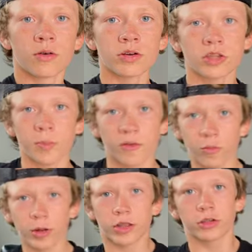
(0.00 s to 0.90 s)
What is up,
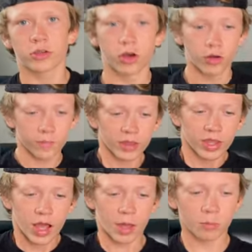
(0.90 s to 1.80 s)
everybody? So
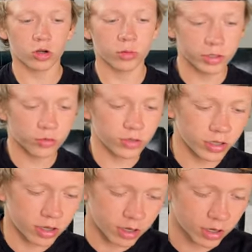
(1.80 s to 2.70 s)
I'm going to be
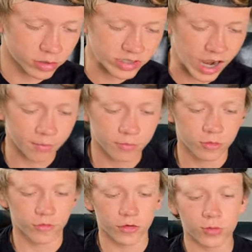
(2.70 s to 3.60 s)
doing
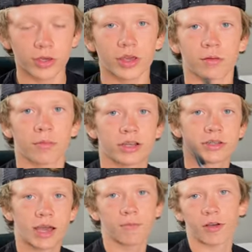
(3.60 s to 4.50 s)
reviewing my
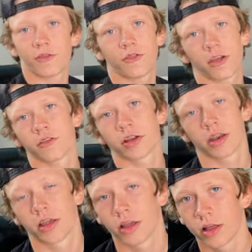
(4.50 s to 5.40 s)
top 5
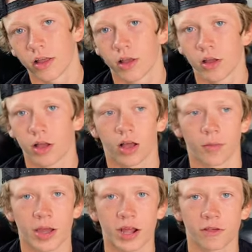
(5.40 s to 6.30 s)
favorite
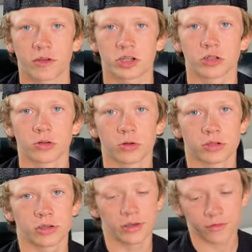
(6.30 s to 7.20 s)
bass fishing
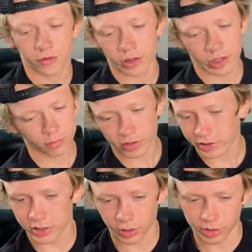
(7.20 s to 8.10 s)
lures for like
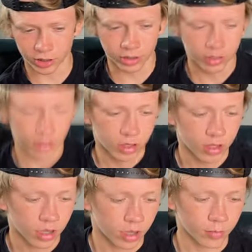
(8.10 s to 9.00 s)
midsummer.
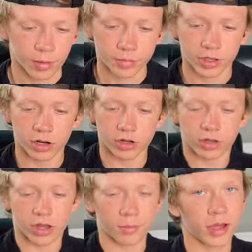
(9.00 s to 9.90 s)
I'm not
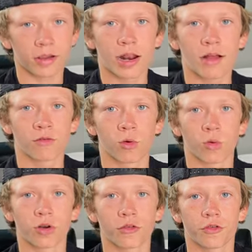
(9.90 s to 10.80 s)
gonna have an
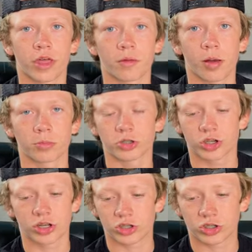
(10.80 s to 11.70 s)
order for them. I'm
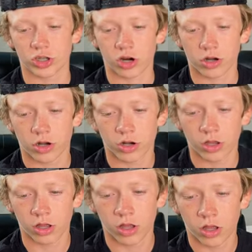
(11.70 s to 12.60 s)
gonna start
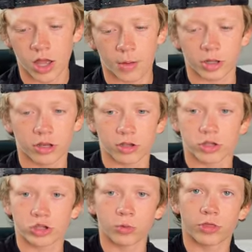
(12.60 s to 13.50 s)

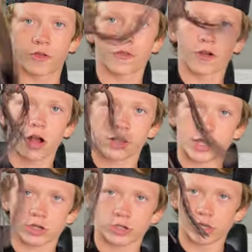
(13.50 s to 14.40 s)
with the frog,
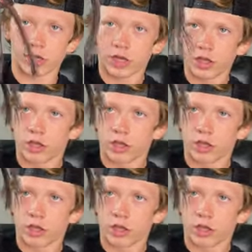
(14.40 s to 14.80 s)
actually.